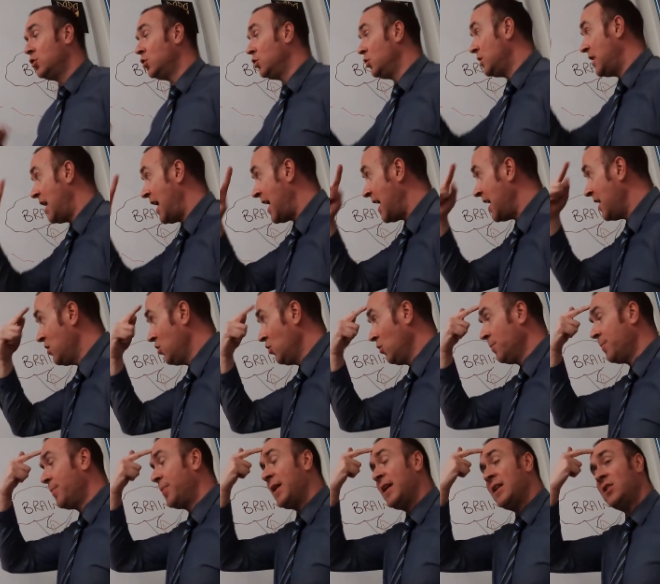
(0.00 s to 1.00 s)
Yeah,
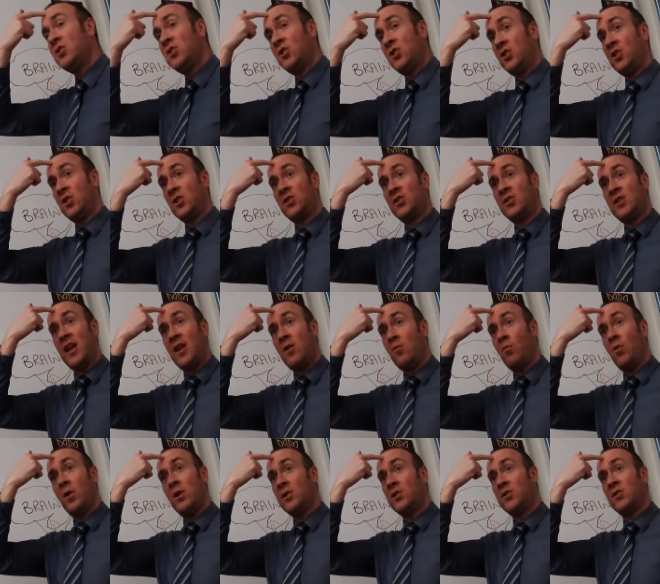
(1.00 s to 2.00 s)
your brain's just sent
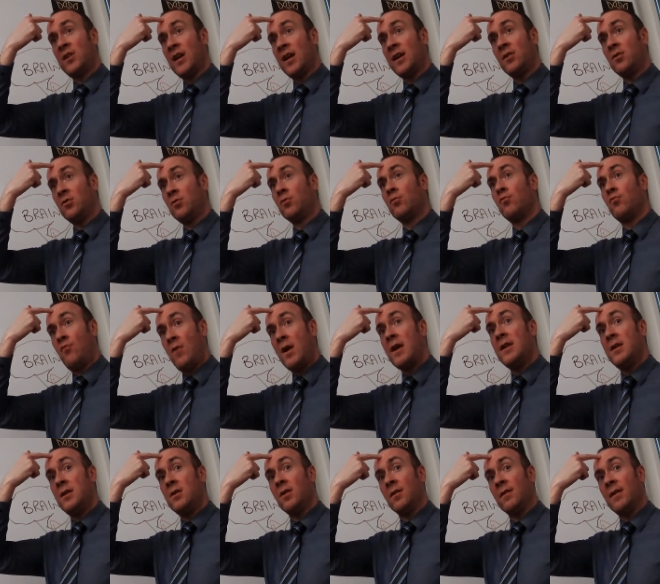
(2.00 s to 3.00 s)
one signal,
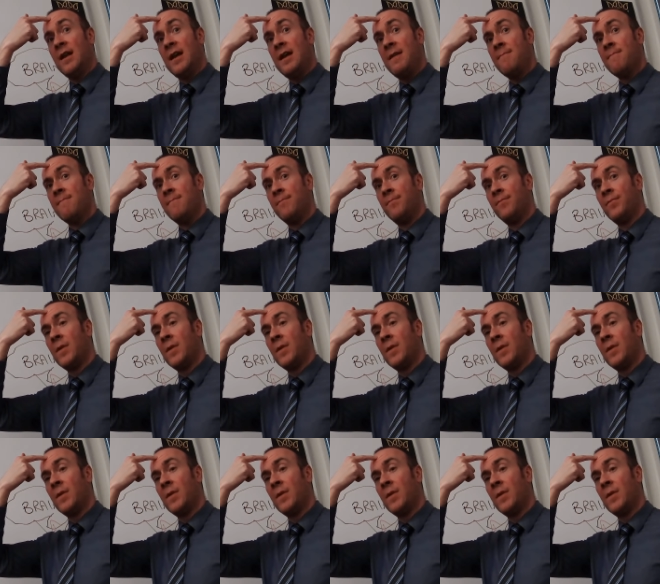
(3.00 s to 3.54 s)
write your name,